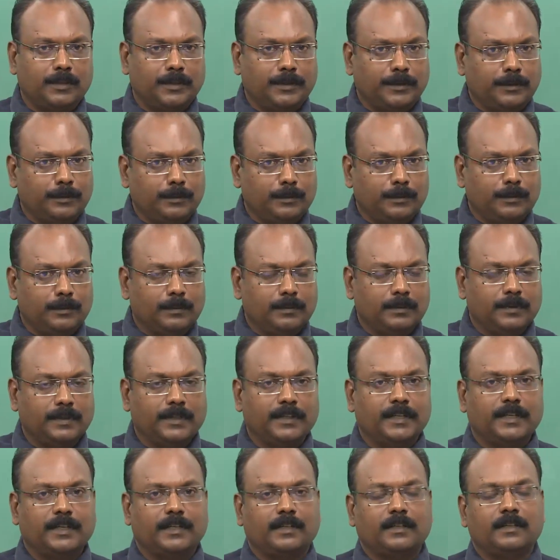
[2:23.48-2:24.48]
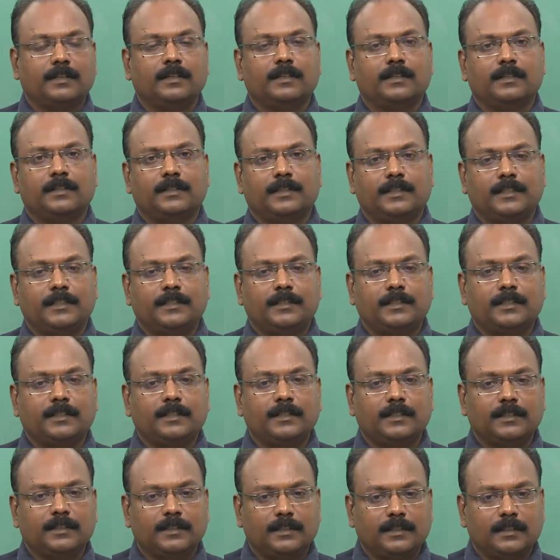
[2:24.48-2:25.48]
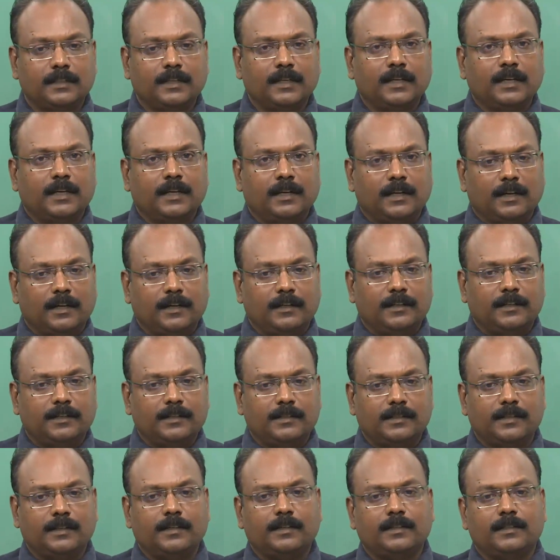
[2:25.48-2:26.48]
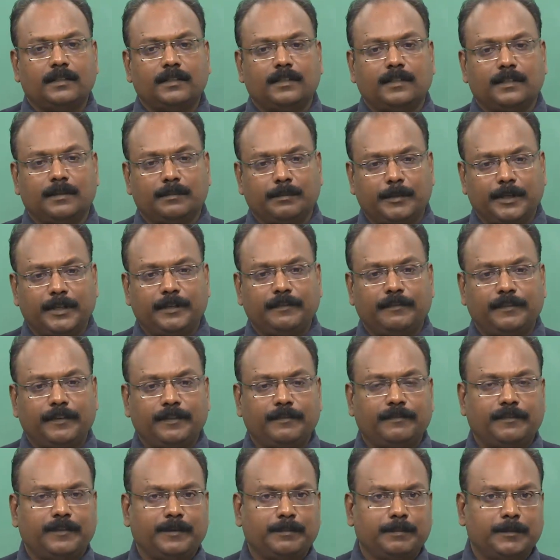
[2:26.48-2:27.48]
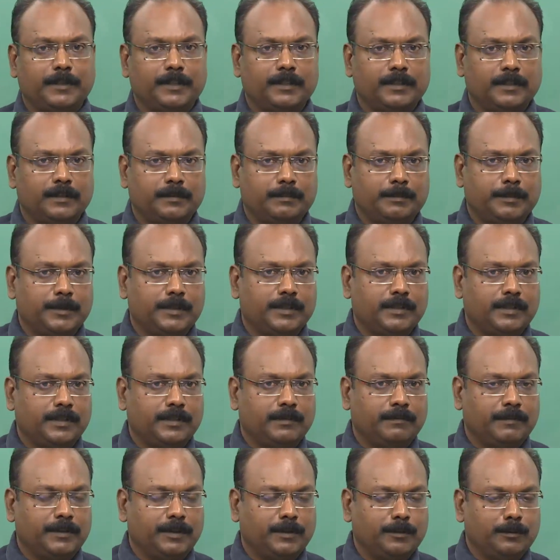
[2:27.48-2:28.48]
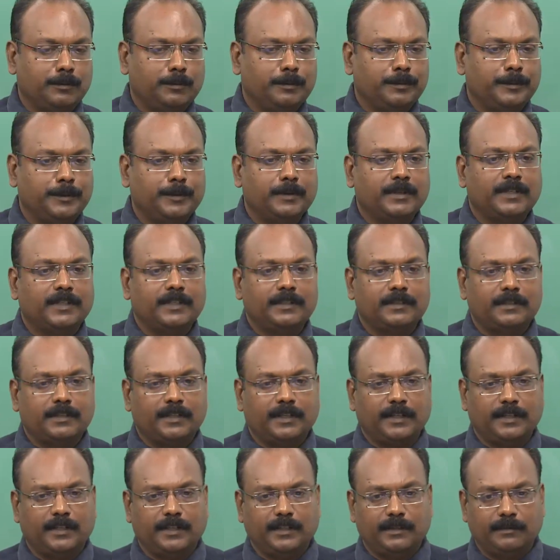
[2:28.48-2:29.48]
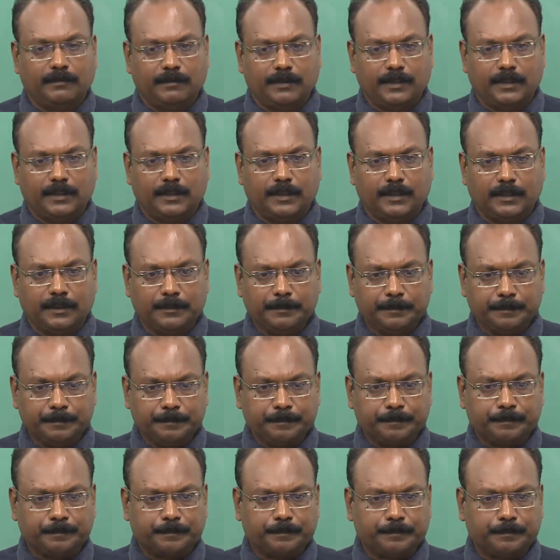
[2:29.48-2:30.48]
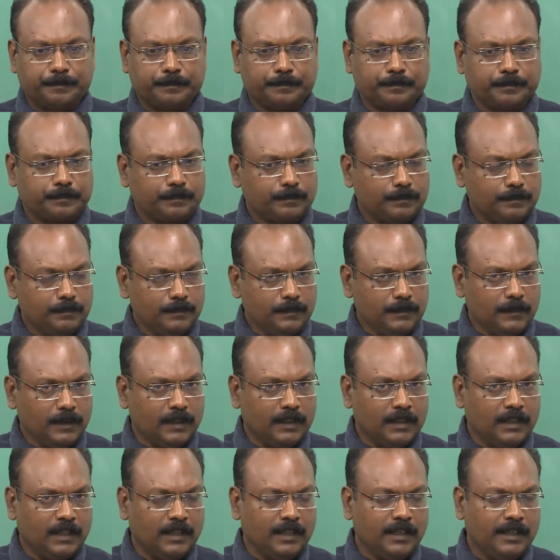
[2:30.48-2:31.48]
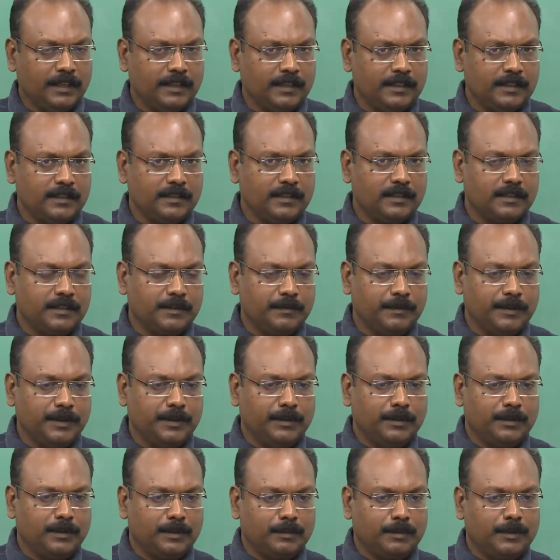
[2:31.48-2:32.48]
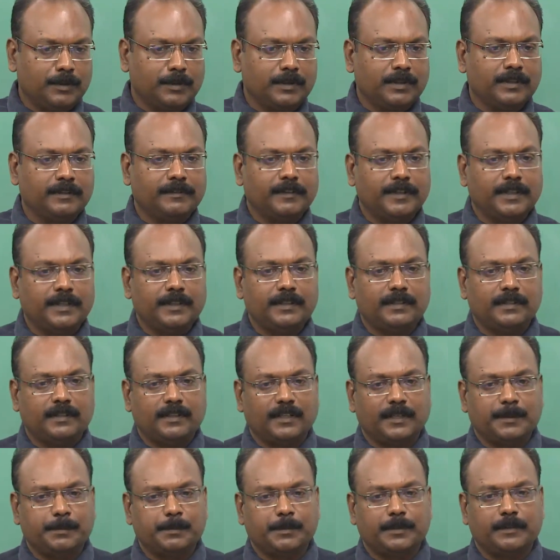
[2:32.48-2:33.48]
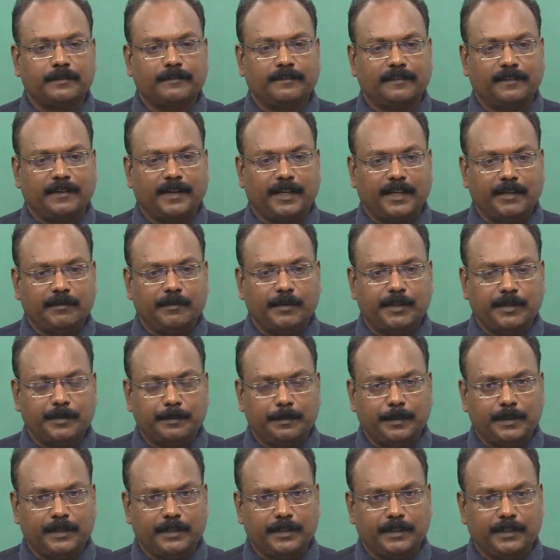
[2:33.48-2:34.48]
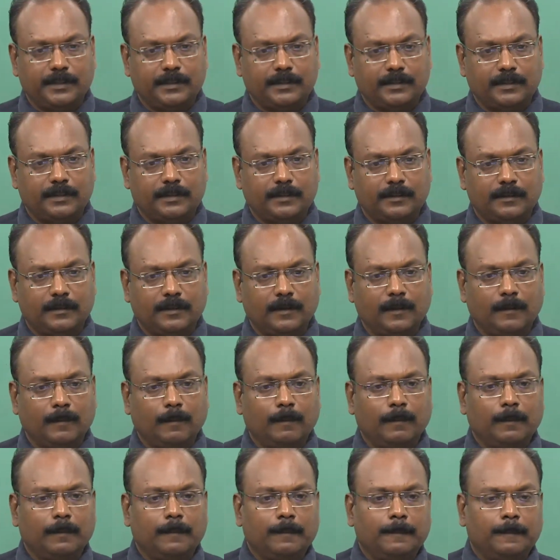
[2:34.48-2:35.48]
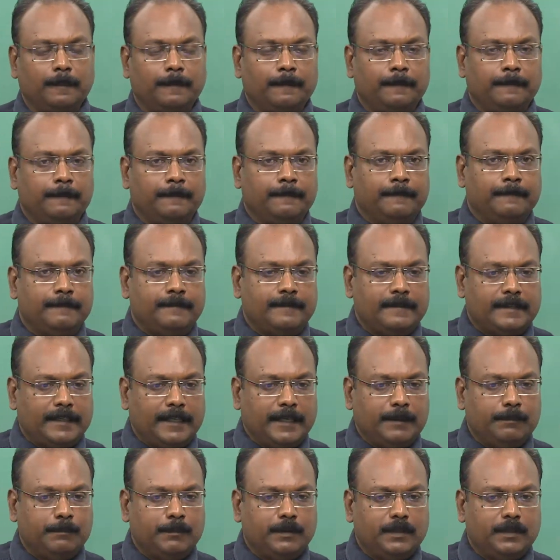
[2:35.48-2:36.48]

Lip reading: that you get the intended and desired benefit from the person with whom you are interacting with. Then I discussed with you about the various types of language barriers. Same